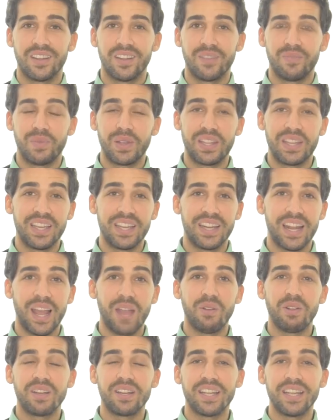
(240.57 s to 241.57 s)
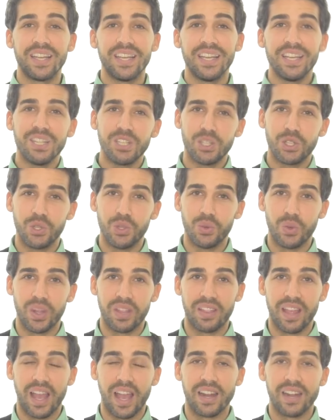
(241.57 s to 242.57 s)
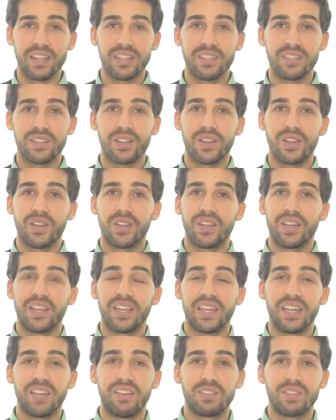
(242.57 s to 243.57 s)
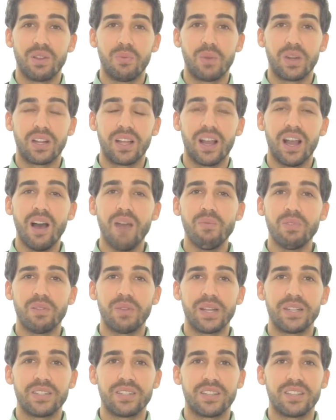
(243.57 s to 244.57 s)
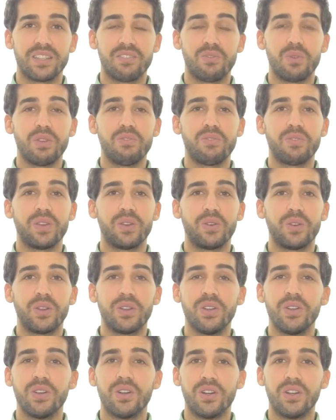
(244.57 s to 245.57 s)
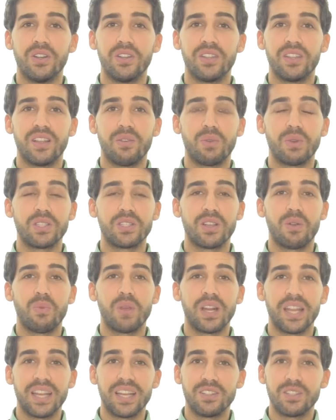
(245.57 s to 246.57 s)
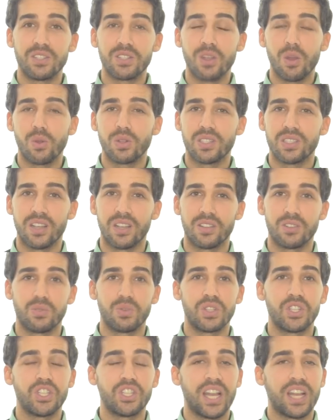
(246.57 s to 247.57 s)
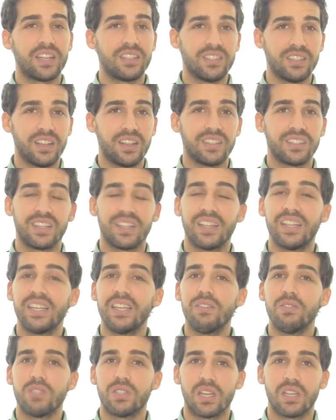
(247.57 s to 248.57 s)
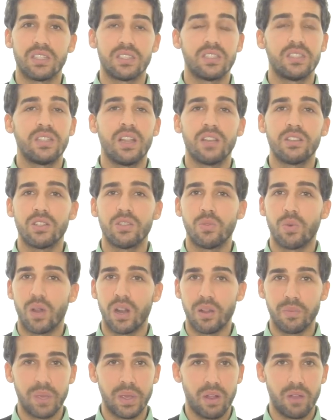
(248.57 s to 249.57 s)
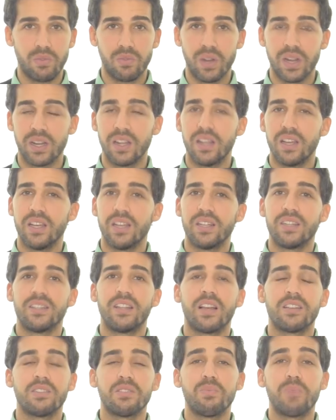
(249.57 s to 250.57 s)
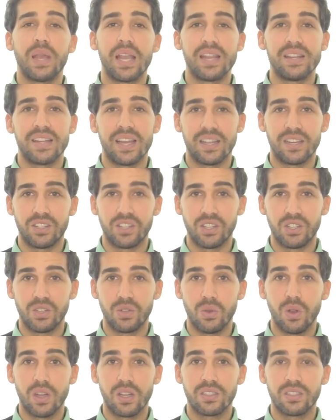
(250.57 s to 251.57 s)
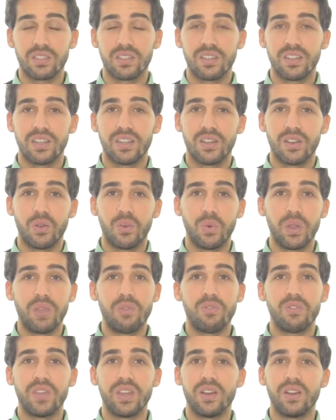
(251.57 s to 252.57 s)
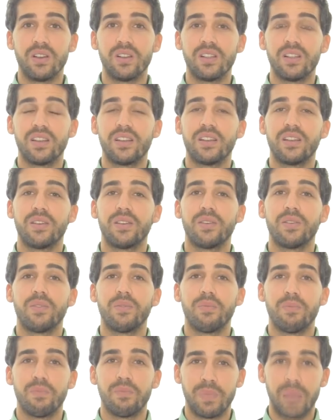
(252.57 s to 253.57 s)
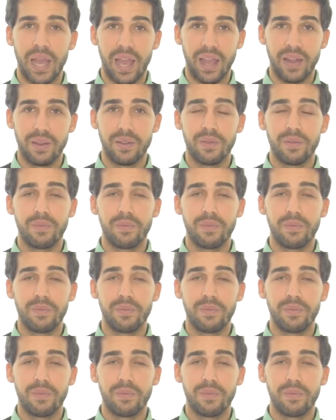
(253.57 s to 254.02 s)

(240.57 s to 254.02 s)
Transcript: But the inherent issue with that is, if someone compliments us, if we feel good, then when someone insults us, rejects us, leaves us, doesn't want to be our friend, doesn't pay attention to us, we feel bad,